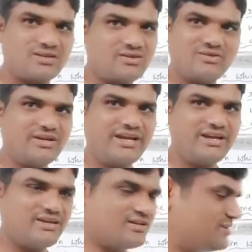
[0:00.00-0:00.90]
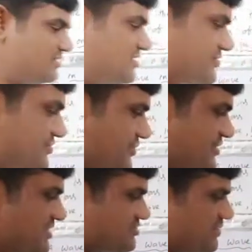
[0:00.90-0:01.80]
Okay. So
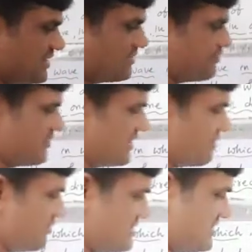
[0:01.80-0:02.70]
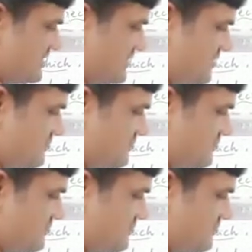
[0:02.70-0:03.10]
in this manner we will represent.